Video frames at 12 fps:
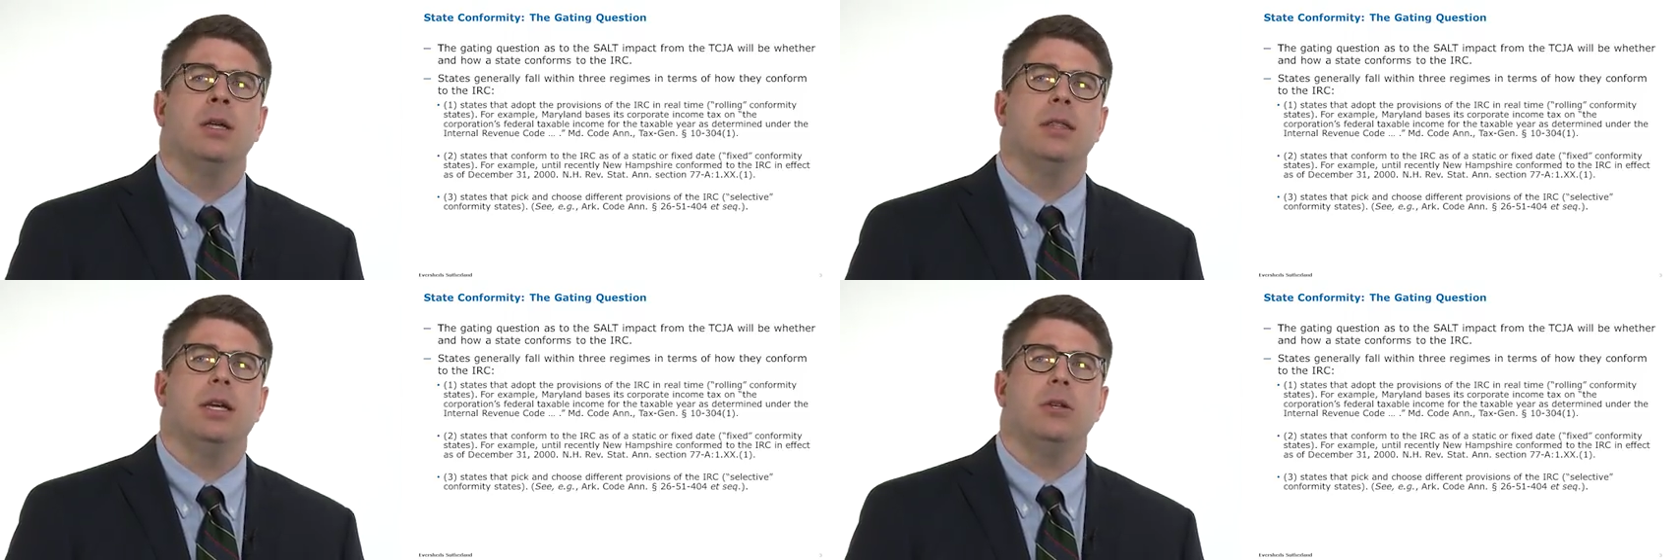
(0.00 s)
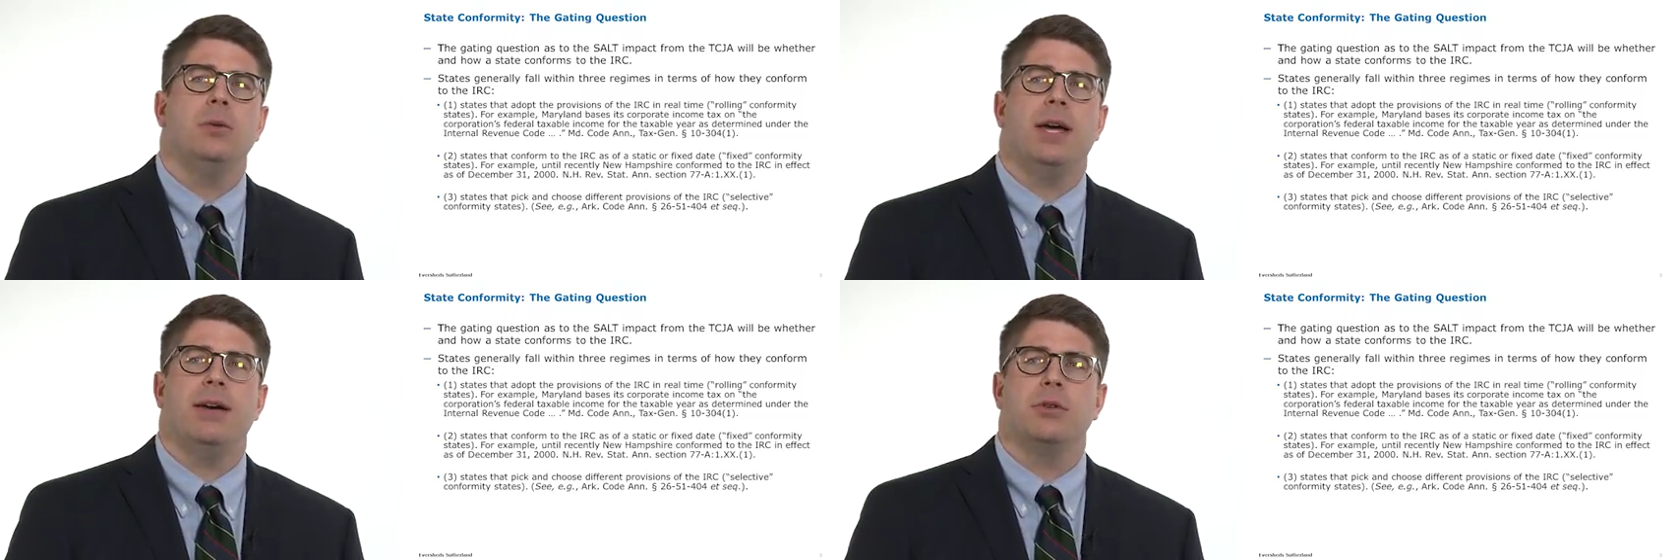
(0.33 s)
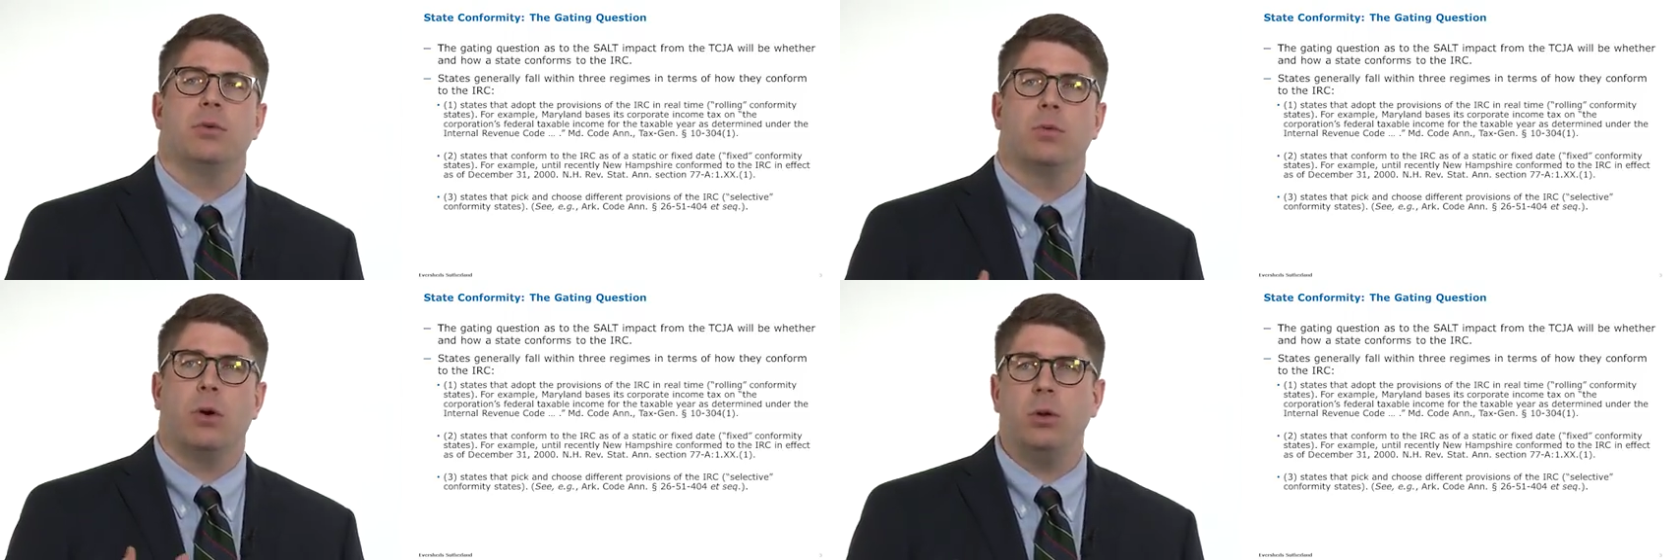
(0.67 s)
Then you have
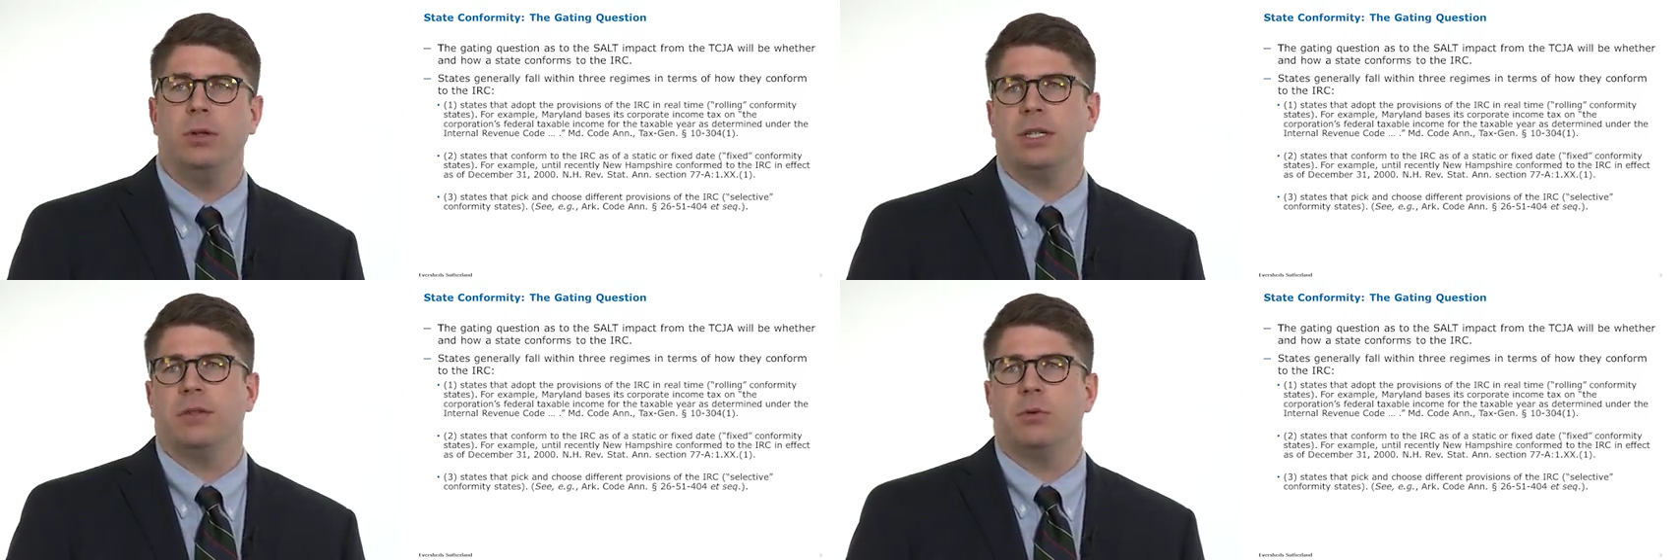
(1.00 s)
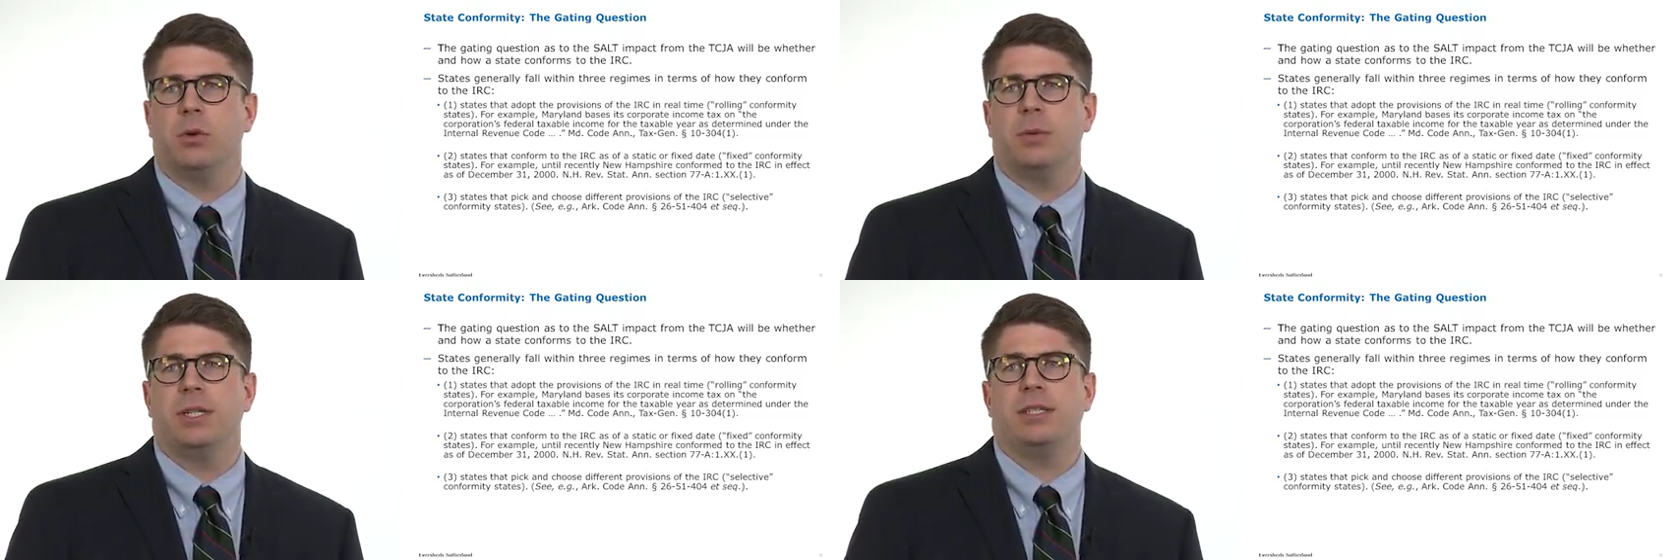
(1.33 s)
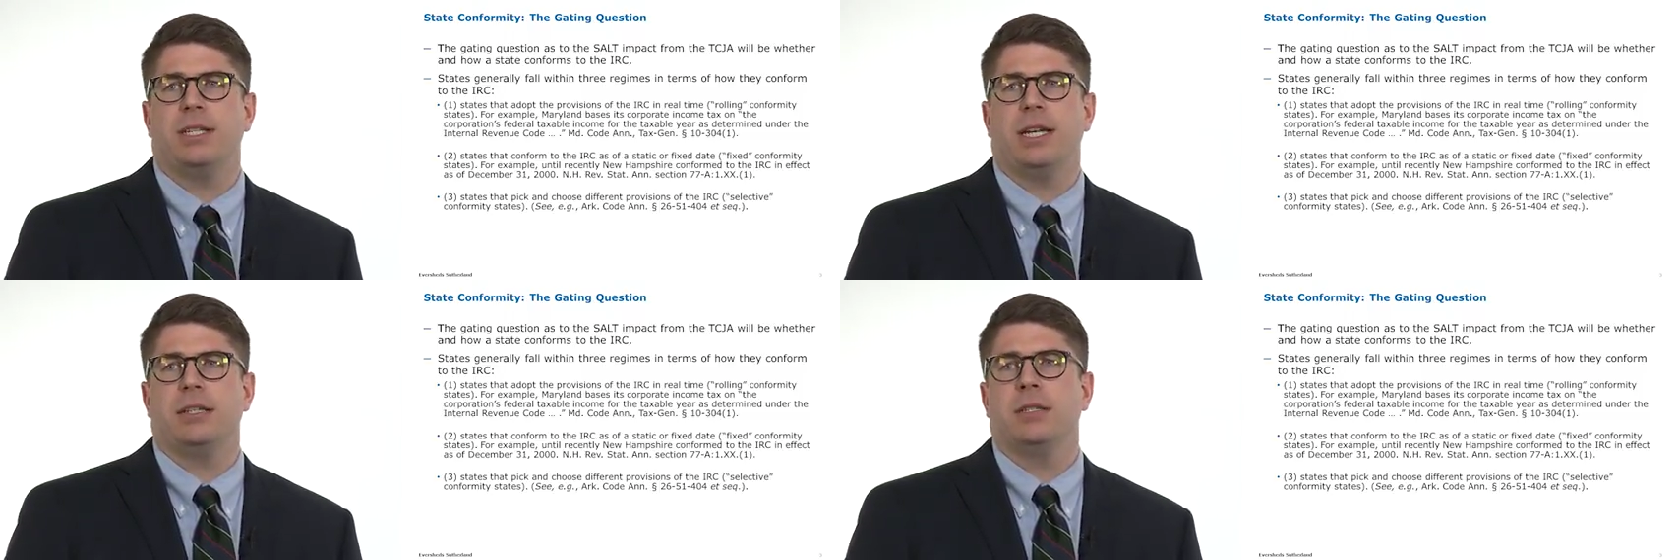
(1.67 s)
your rolling conformity
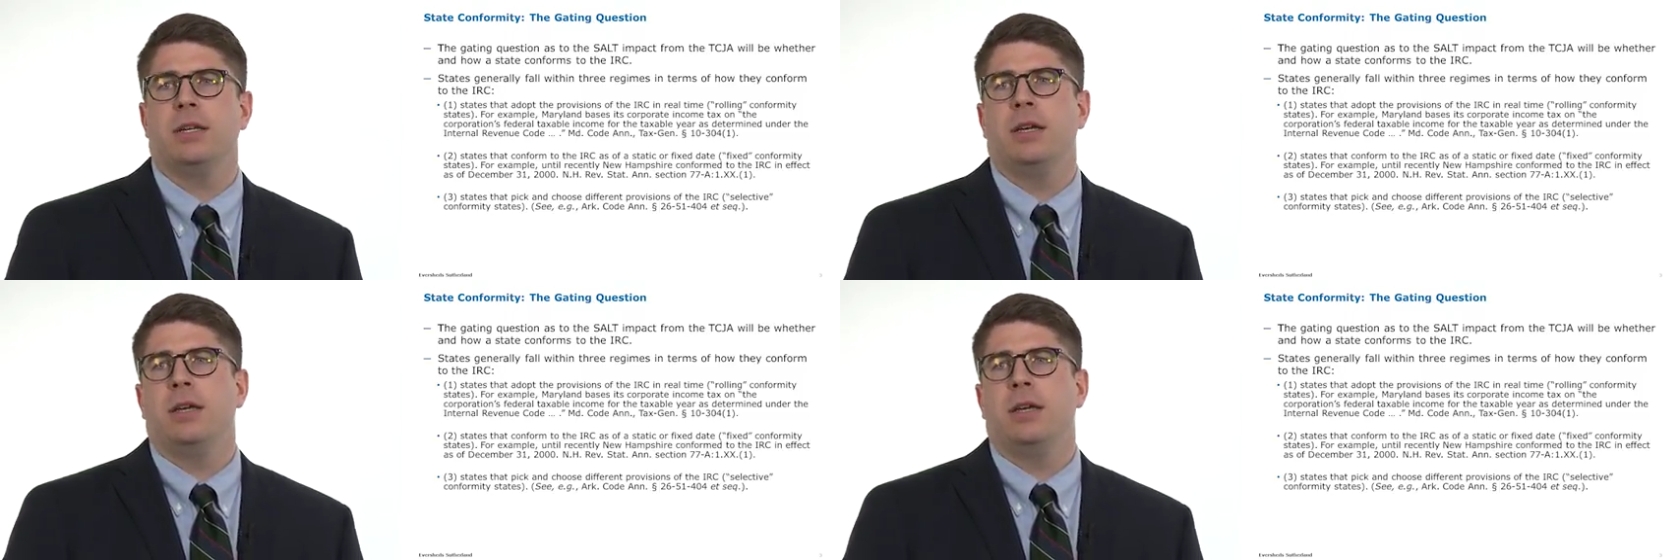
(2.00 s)
states